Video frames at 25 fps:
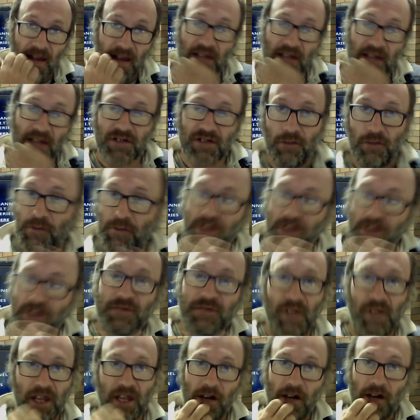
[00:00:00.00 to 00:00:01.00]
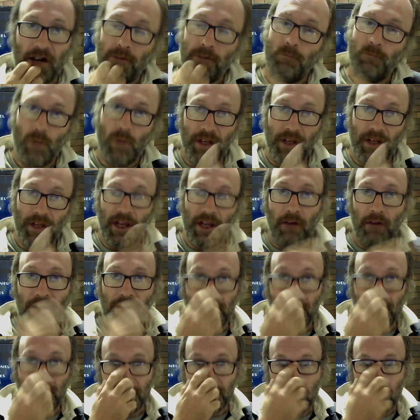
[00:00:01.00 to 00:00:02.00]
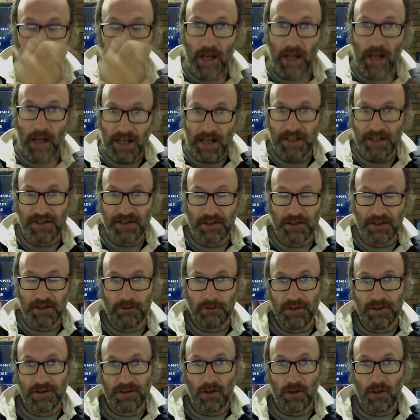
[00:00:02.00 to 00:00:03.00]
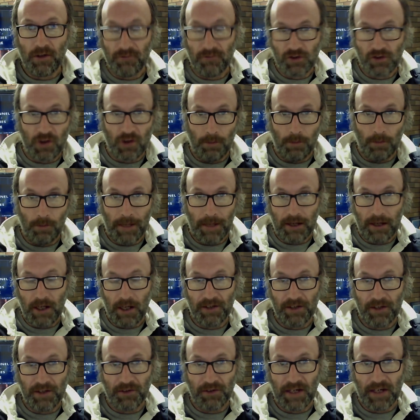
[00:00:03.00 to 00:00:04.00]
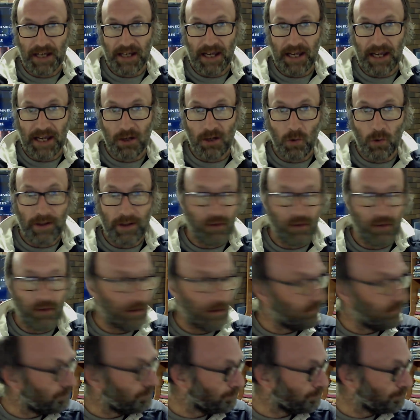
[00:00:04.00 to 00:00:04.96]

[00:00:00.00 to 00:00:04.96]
So for this video, we're going to go out to my 80 series. I've just got back. I had to duck out quickly.